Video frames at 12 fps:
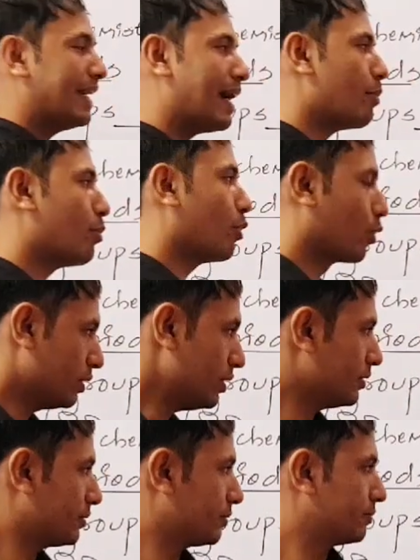boron,
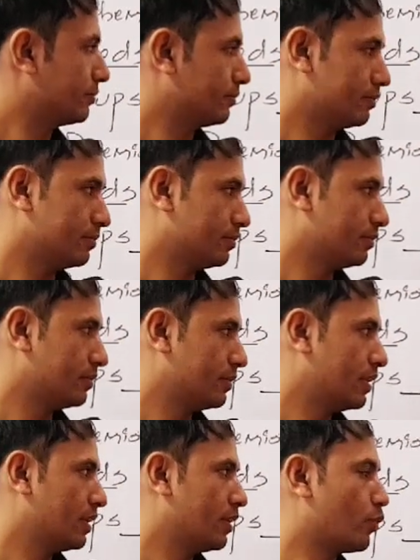
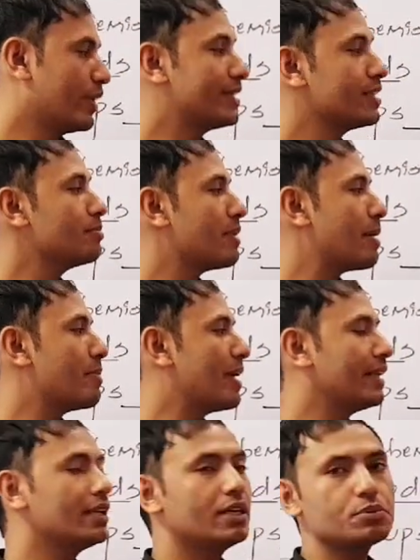written by
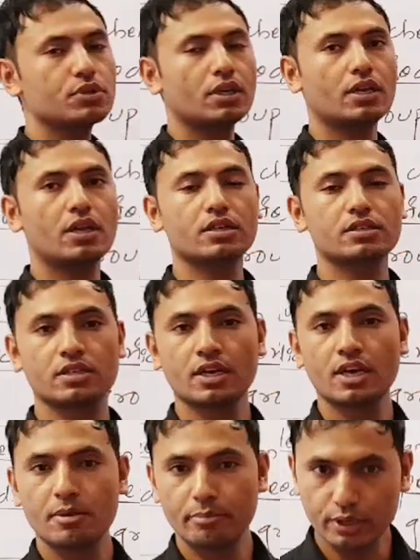Mendeleev in his
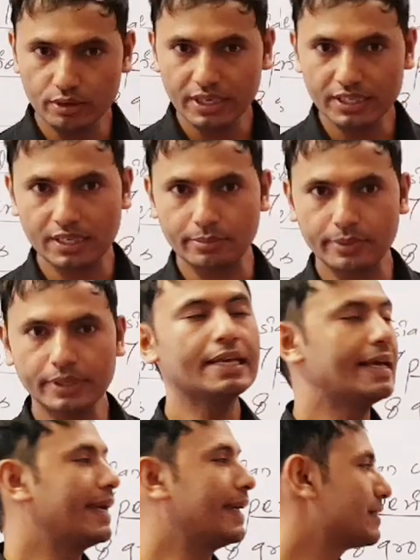periodic table,
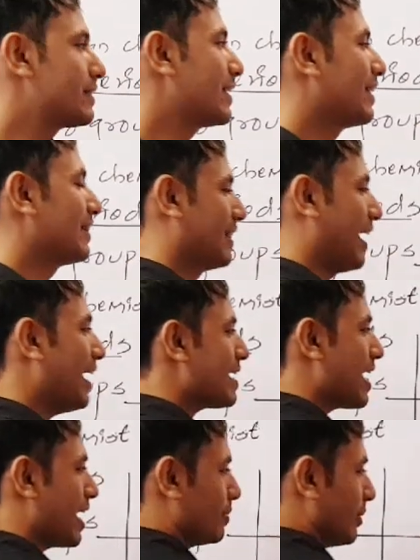is that
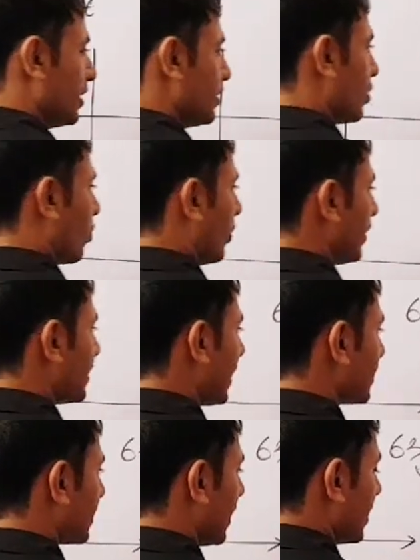element which has
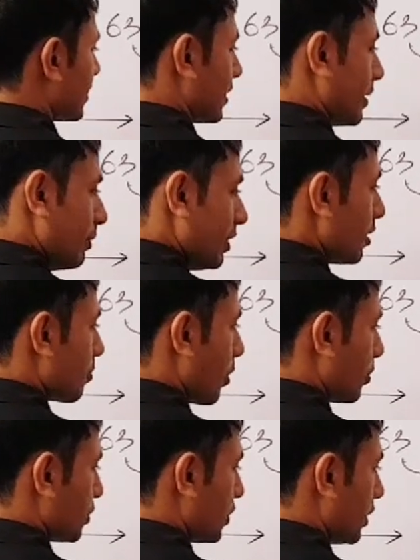similar
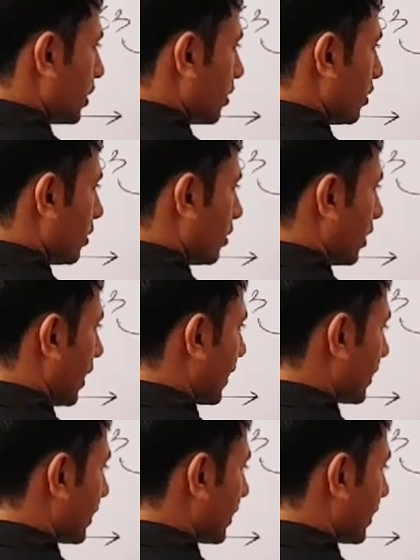property like that of